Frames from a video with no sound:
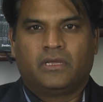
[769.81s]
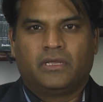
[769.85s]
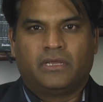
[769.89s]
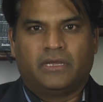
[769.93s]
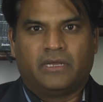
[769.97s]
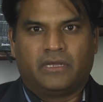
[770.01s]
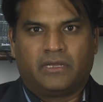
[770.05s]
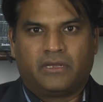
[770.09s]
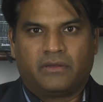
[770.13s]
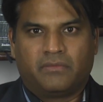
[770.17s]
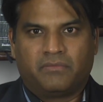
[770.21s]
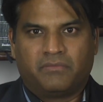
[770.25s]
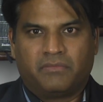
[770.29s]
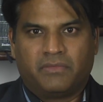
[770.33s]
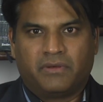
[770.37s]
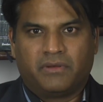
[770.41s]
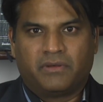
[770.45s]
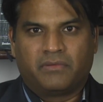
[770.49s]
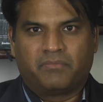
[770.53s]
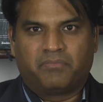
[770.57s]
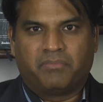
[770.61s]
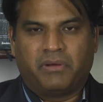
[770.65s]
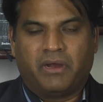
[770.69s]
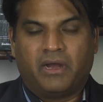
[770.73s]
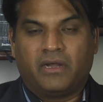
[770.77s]
It
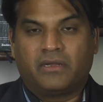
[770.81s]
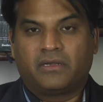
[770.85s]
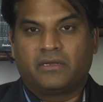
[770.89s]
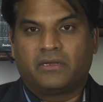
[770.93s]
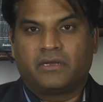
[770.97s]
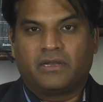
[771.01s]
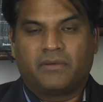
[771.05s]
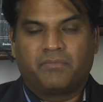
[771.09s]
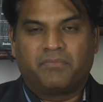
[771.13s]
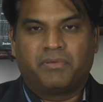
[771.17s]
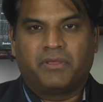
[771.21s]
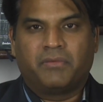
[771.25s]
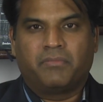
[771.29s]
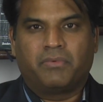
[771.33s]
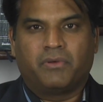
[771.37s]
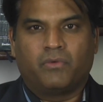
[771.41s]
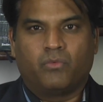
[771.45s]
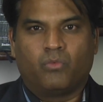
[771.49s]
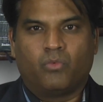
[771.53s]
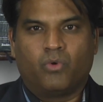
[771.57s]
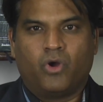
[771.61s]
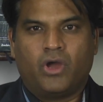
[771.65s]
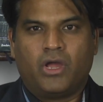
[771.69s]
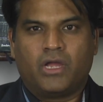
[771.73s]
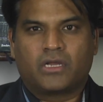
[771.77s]
parted and people
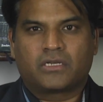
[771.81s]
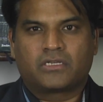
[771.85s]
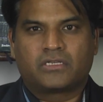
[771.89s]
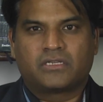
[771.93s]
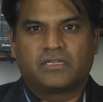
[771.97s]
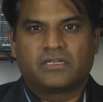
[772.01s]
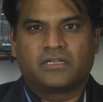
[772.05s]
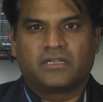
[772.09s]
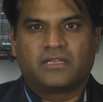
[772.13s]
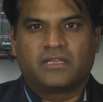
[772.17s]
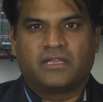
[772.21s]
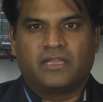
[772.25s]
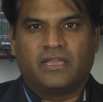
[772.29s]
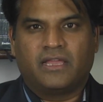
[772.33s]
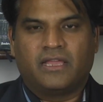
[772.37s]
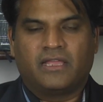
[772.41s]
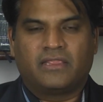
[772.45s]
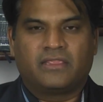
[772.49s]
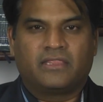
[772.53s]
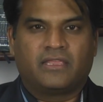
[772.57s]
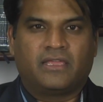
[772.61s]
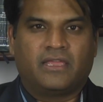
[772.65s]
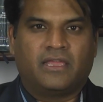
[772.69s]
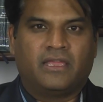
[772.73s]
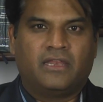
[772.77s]
walked,
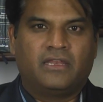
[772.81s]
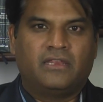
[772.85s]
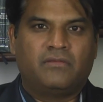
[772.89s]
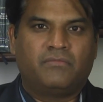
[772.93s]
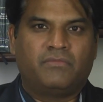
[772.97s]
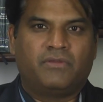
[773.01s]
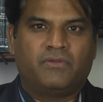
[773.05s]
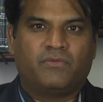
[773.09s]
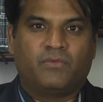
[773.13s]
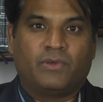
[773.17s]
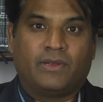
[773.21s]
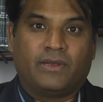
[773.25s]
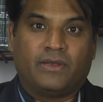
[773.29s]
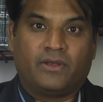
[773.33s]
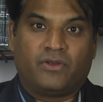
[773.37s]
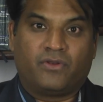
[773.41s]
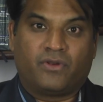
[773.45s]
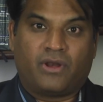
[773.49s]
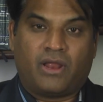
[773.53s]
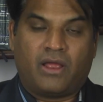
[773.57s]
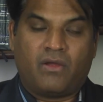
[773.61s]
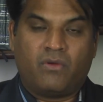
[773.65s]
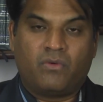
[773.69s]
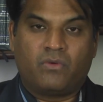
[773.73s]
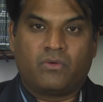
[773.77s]
and the enemy were
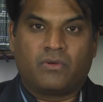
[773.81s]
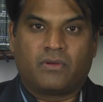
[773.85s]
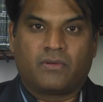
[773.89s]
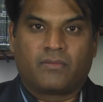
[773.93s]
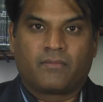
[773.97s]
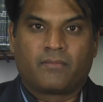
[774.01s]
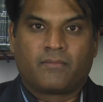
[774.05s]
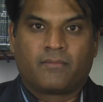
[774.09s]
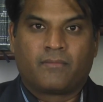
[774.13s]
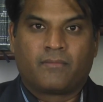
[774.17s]
drowned.